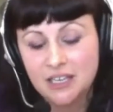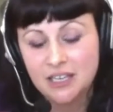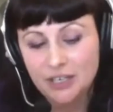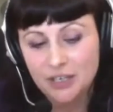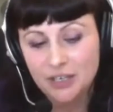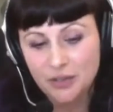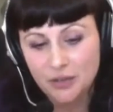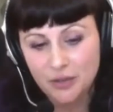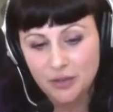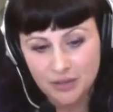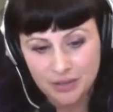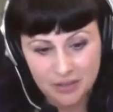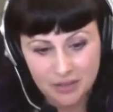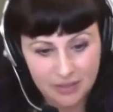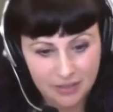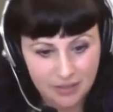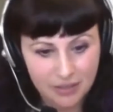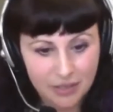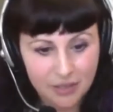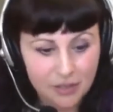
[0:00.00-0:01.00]
you know,
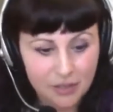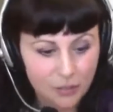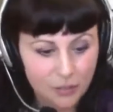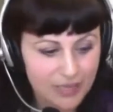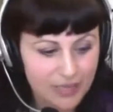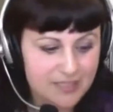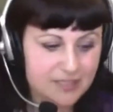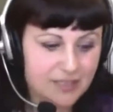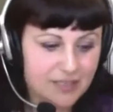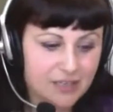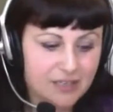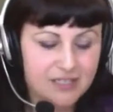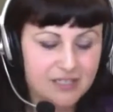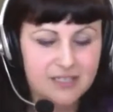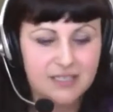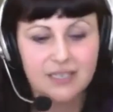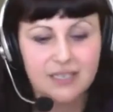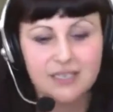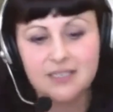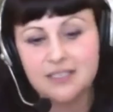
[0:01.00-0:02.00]
the the ways that art and
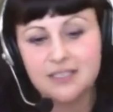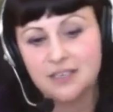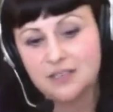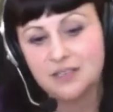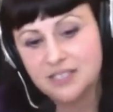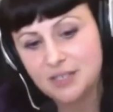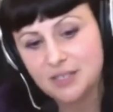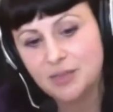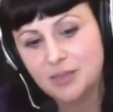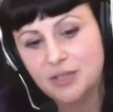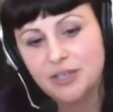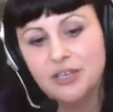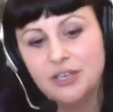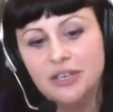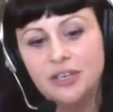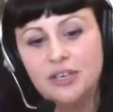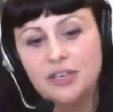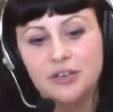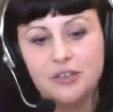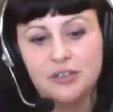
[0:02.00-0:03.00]
science are
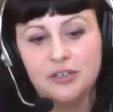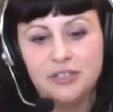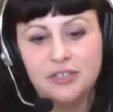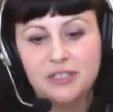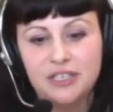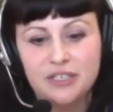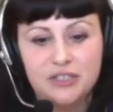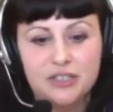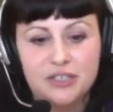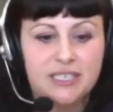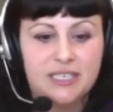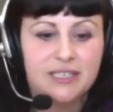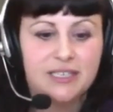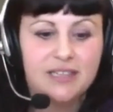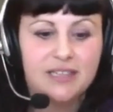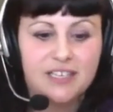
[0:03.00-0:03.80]
similar or little interesting